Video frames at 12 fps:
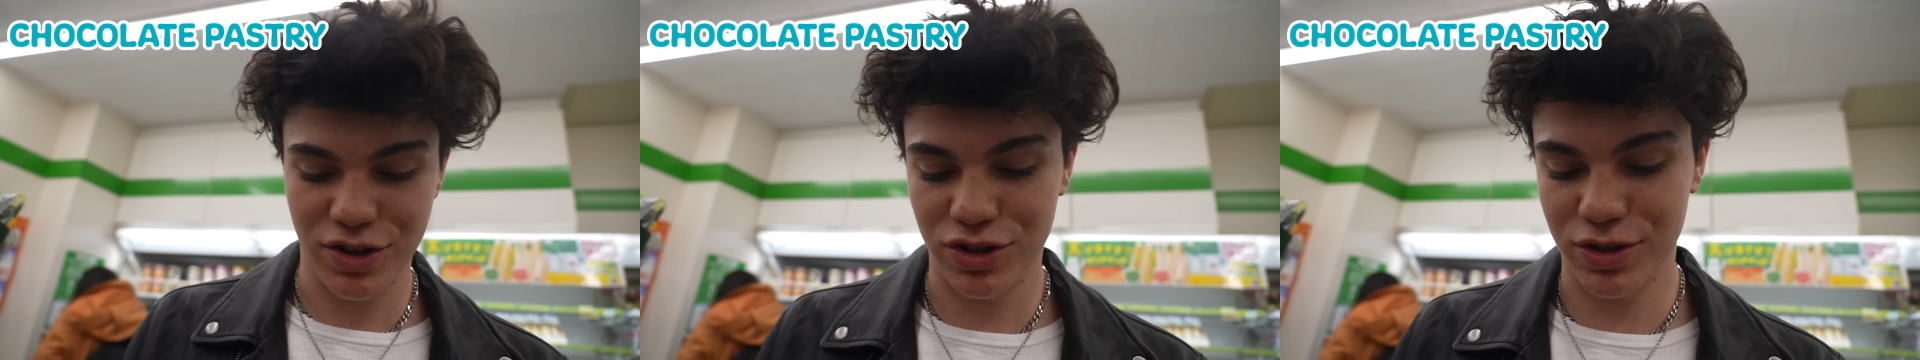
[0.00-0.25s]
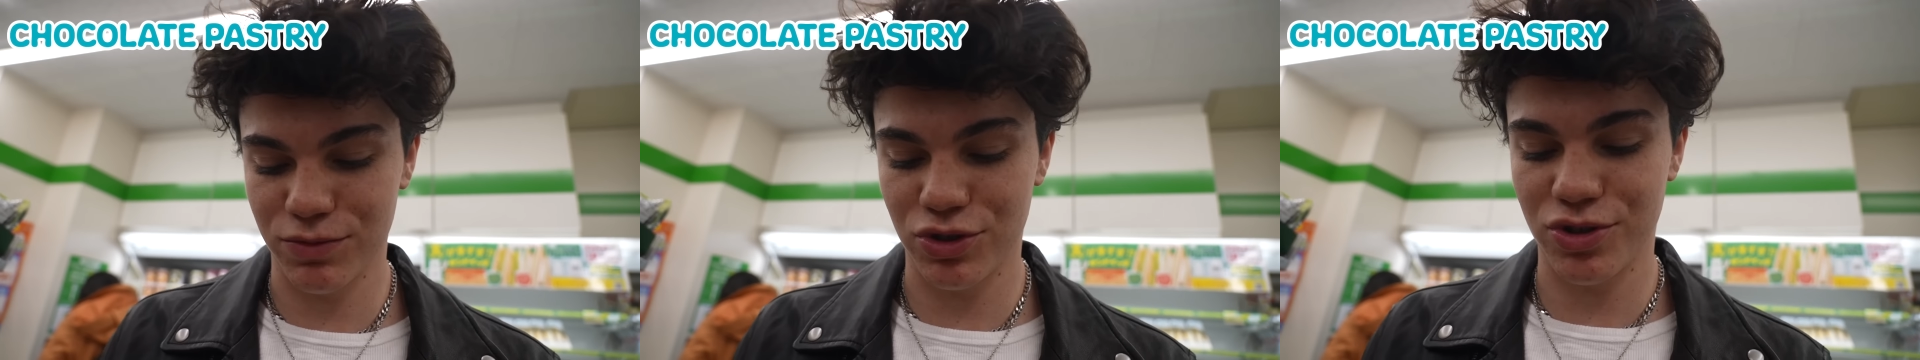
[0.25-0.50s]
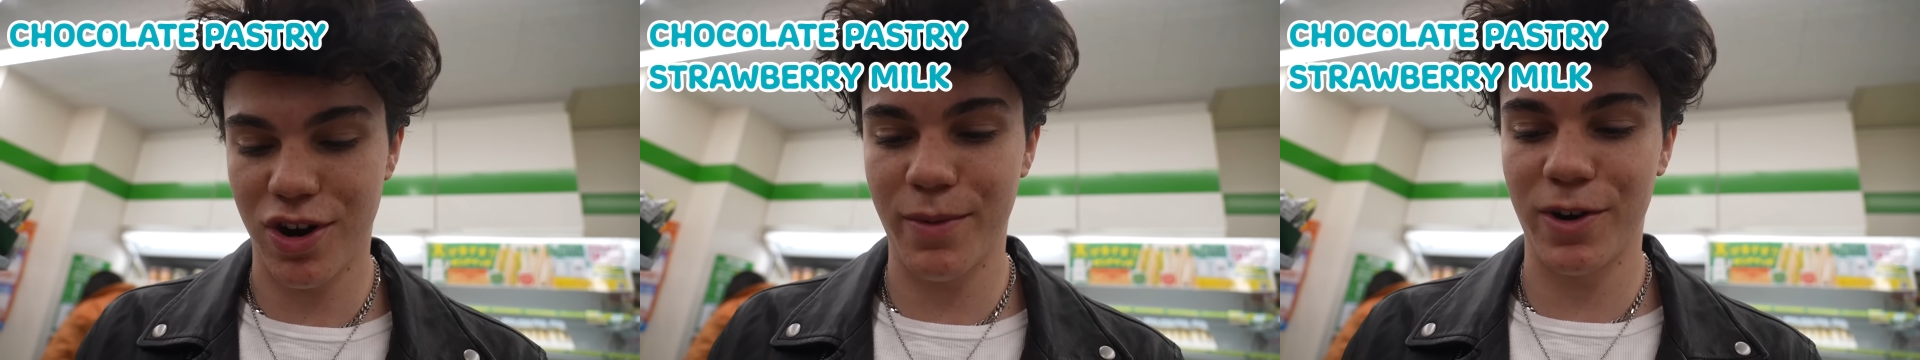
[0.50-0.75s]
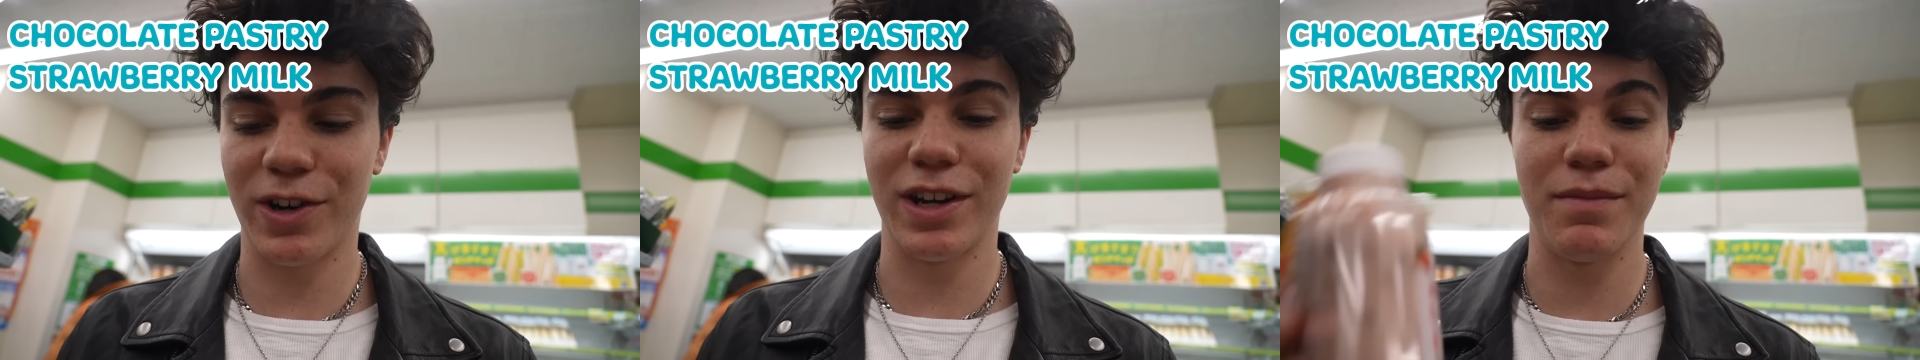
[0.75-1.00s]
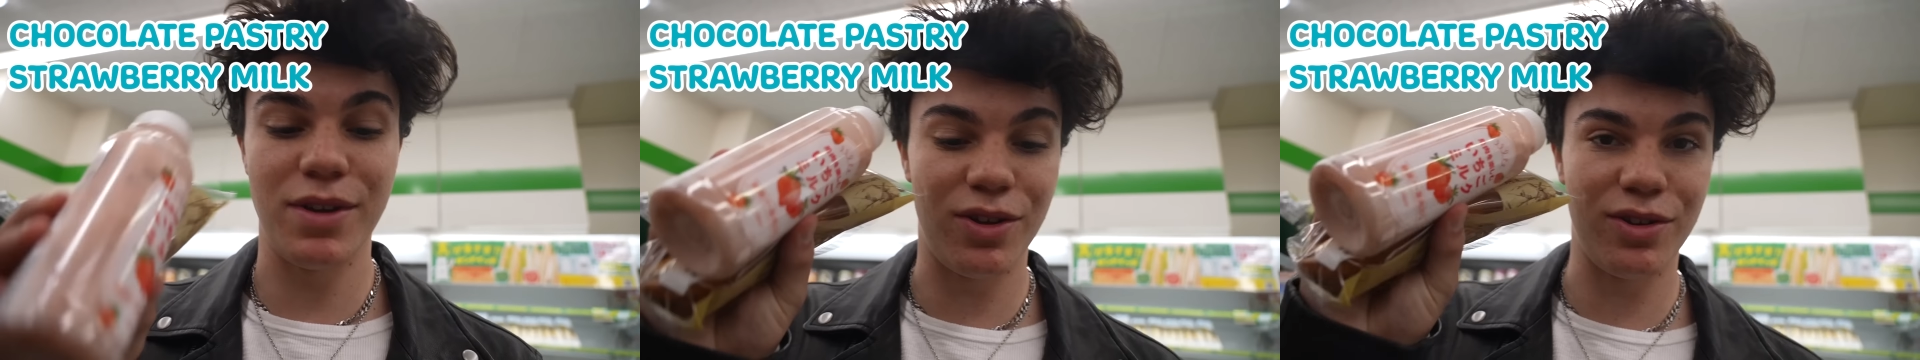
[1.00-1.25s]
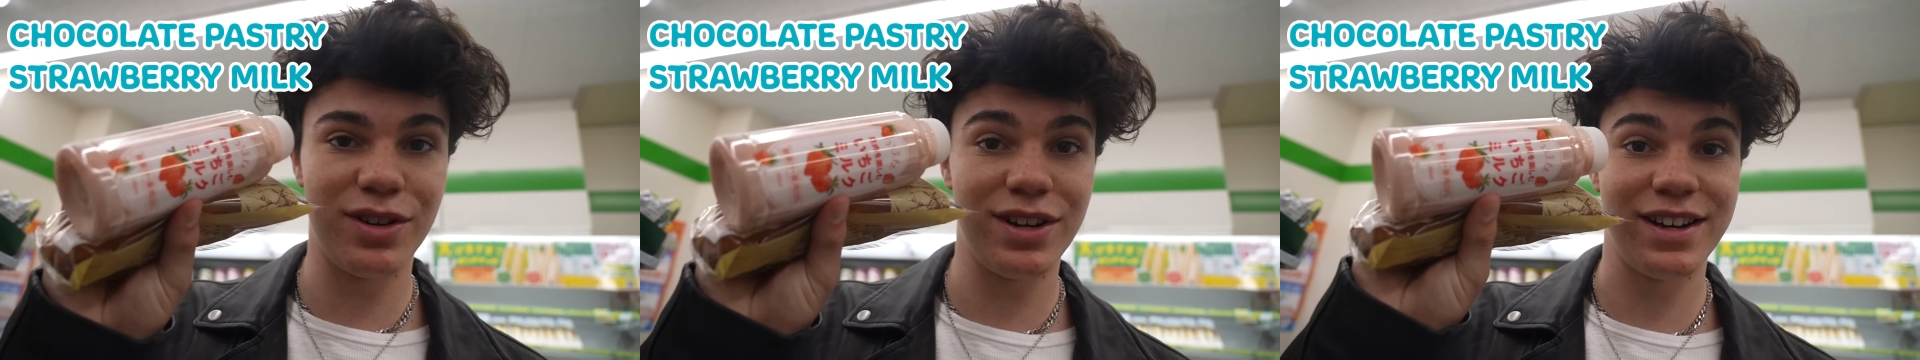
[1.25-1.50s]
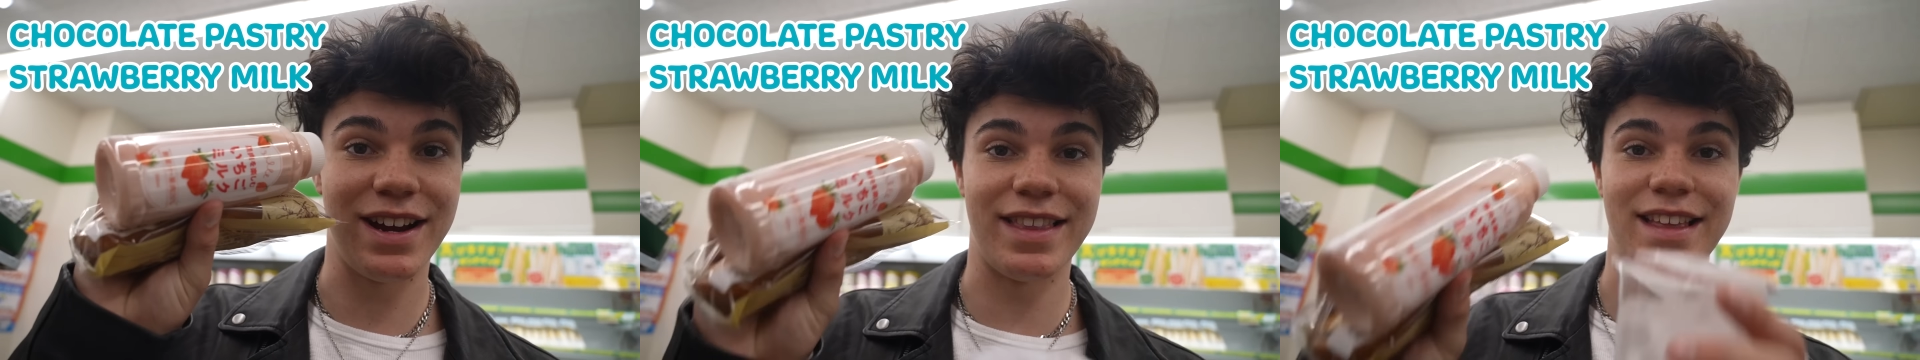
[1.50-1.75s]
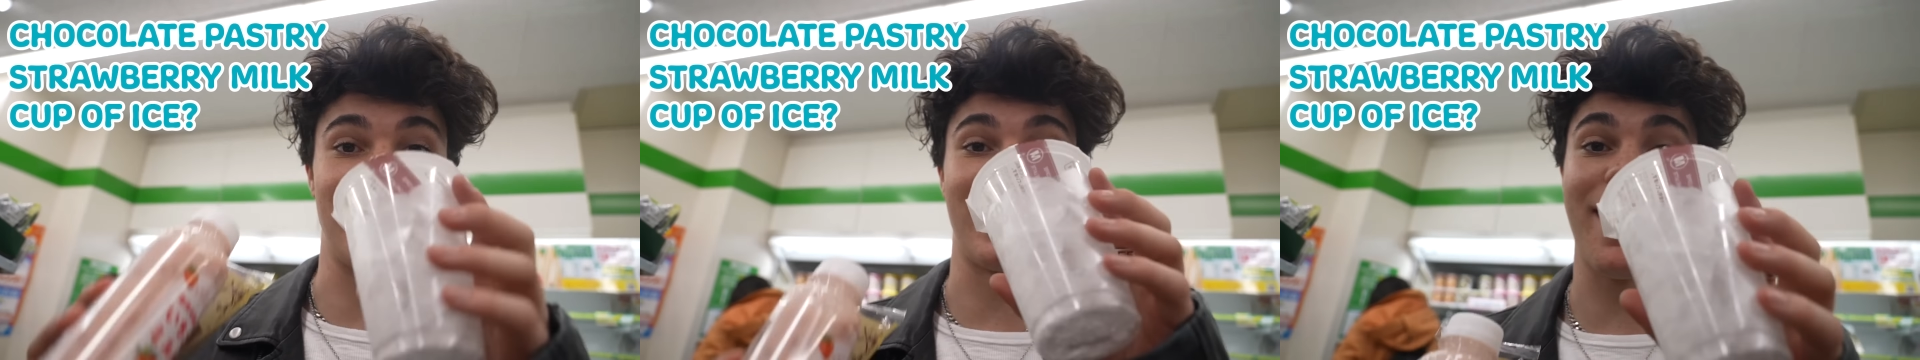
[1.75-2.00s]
some strawberry milk, and then the